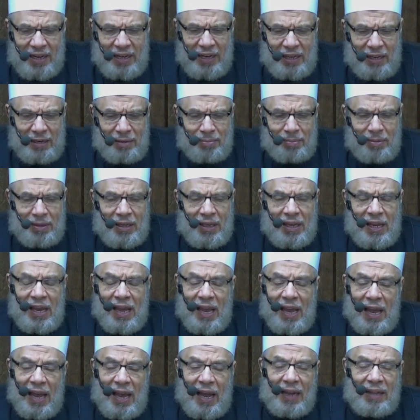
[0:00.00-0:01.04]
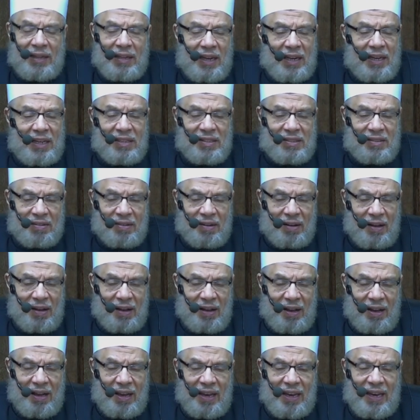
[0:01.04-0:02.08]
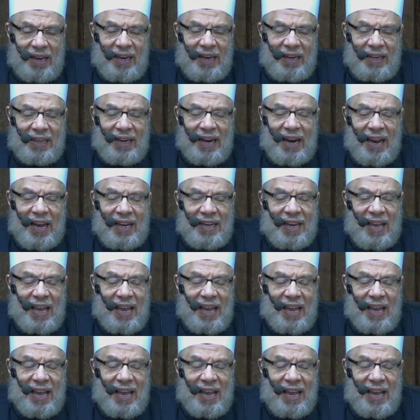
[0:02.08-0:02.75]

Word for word: that is known from the scholars that